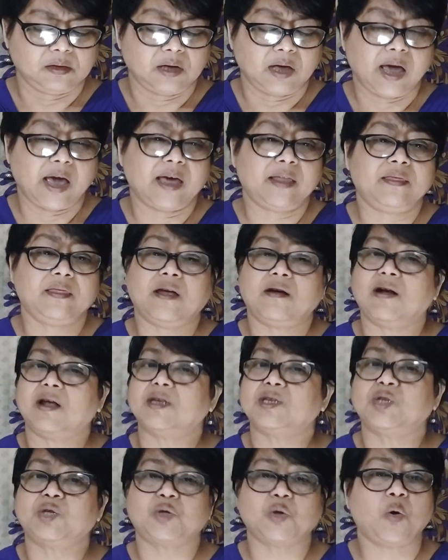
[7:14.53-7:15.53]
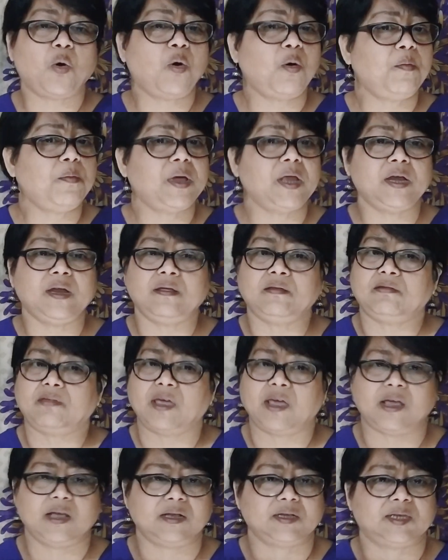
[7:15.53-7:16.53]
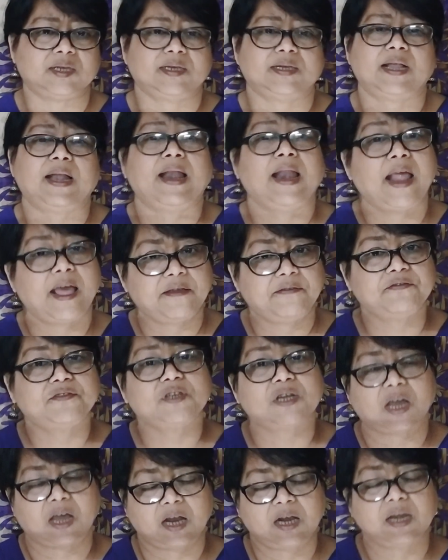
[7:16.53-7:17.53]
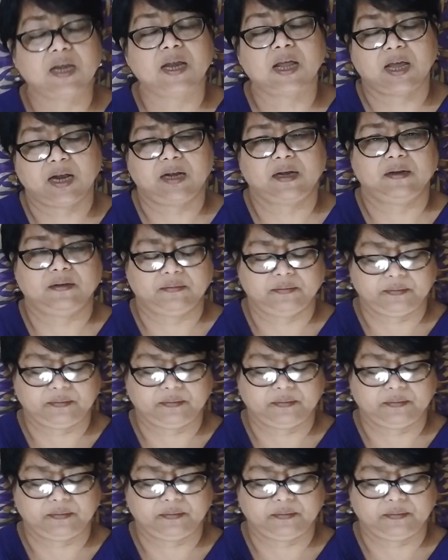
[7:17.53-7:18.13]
And there are so many things left undone.